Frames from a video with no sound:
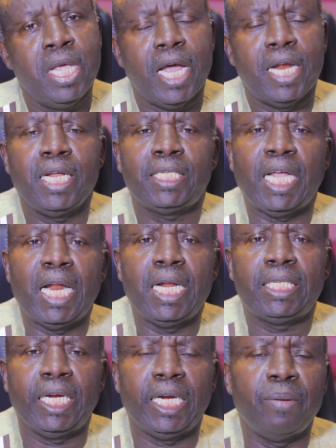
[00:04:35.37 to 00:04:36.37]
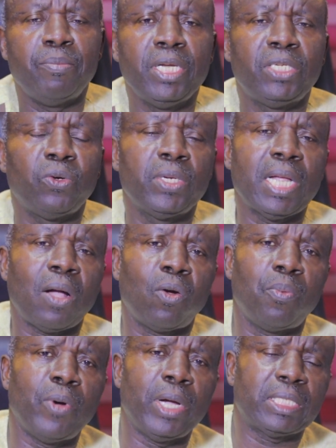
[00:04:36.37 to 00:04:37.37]
And yes, I tell me, join
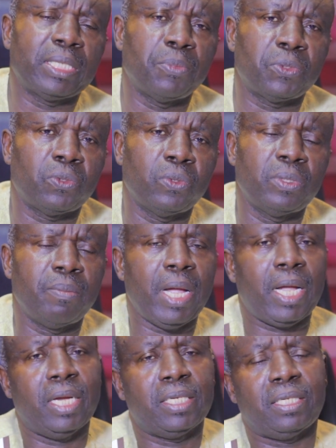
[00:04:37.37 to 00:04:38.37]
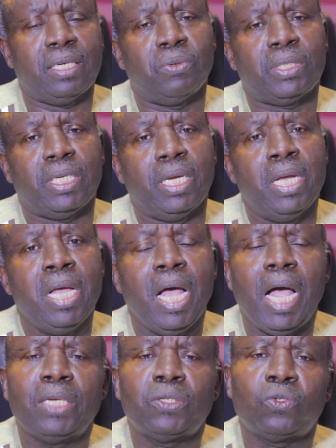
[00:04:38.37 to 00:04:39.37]
Yankopon as some so, no catcher will say,
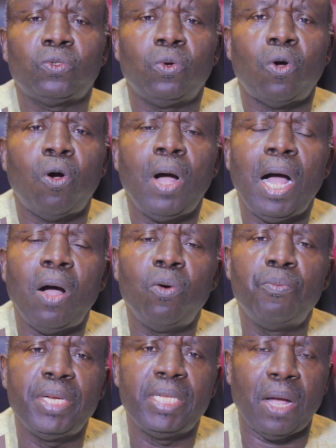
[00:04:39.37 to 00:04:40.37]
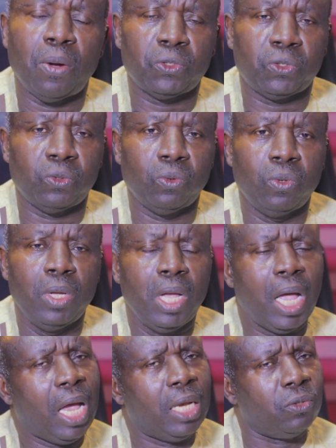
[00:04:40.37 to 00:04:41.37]
Aso or how be thou so,
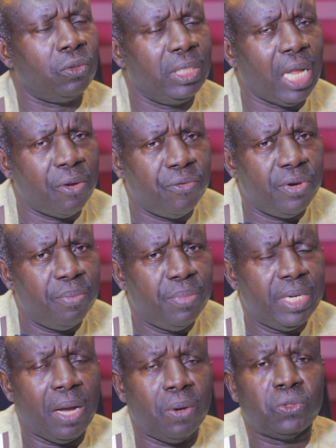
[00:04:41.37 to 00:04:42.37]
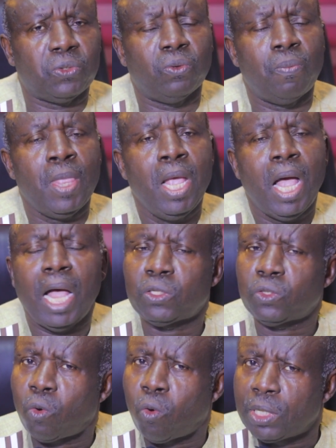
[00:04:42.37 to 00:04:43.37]
Aso Dajuni be thou so,
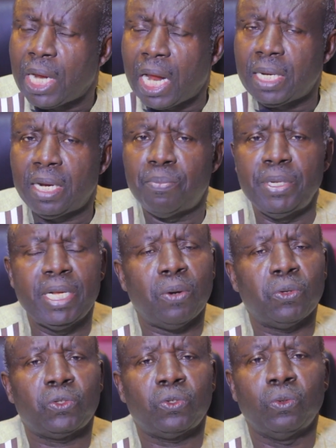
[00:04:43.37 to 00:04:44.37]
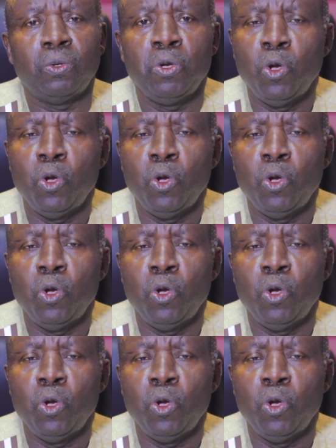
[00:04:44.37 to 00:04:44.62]
Aso Kodane be thou so.